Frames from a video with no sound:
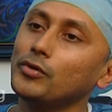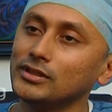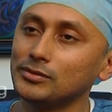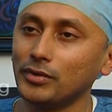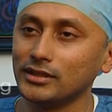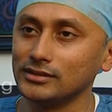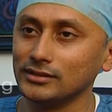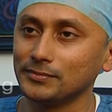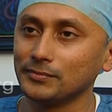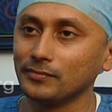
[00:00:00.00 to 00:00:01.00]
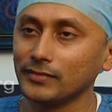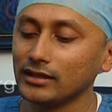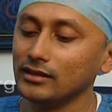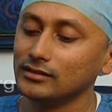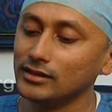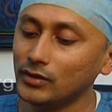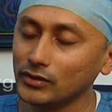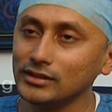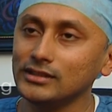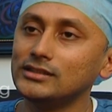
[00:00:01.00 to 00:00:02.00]
his passing. The
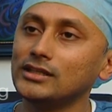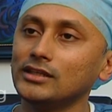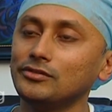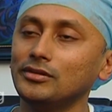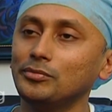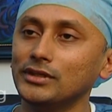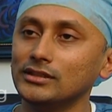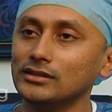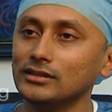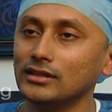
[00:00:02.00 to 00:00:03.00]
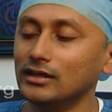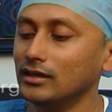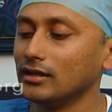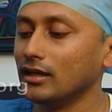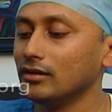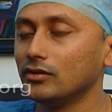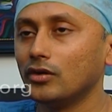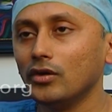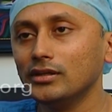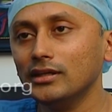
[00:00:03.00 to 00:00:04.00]
doctor in charge of the patient can
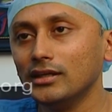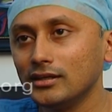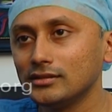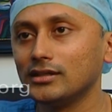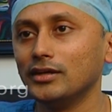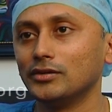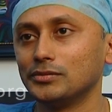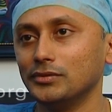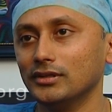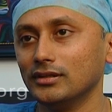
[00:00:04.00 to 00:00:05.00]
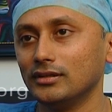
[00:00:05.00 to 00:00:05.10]
call the nearest eye hospital,